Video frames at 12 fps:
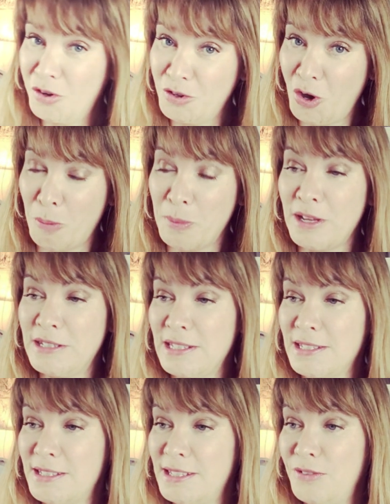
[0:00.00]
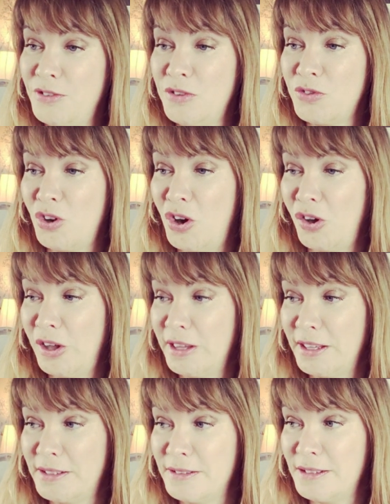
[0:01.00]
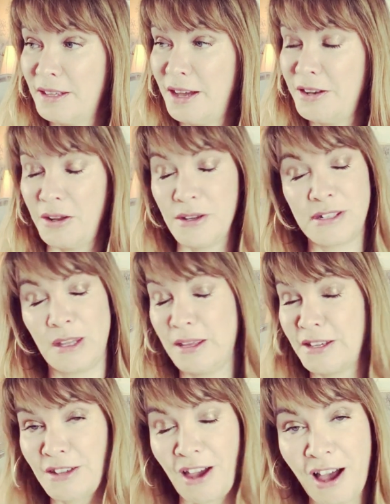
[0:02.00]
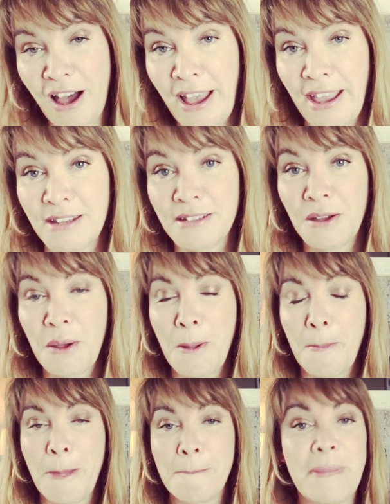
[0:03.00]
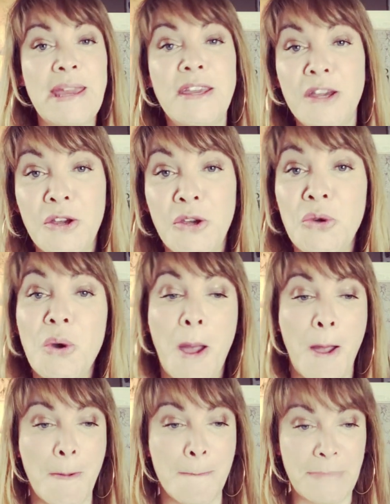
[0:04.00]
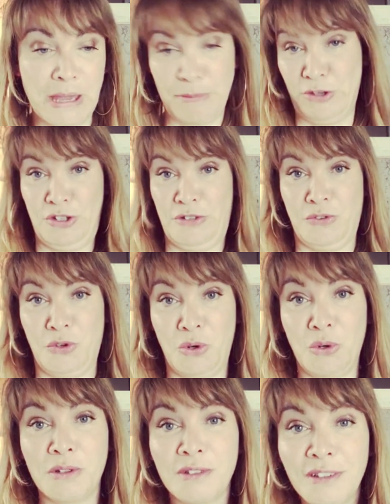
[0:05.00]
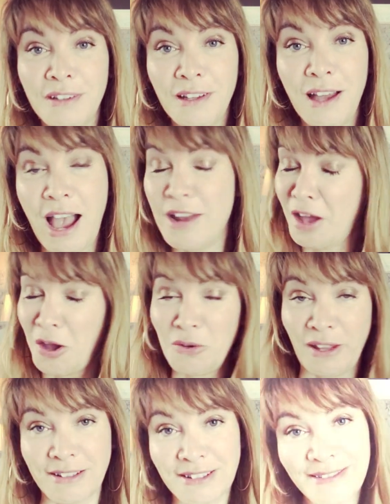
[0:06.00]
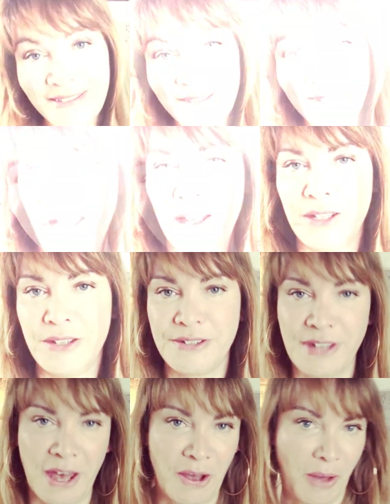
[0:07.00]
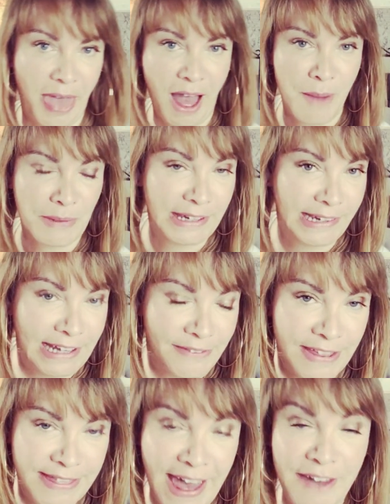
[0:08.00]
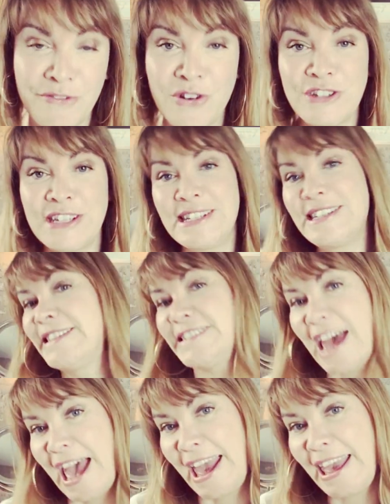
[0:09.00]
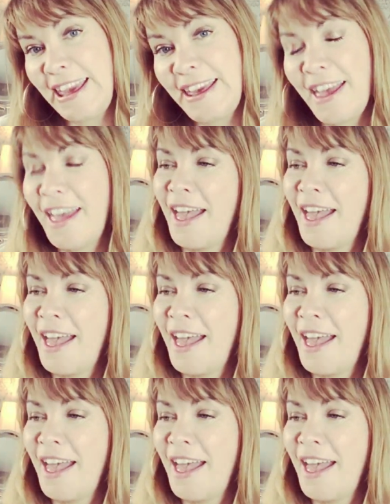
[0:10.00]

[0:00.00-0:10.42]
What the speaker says: it or not, because it's as if you've got, I know, something to hide. Be you, be beautiful and own it. So I'm gonna leave it there for today.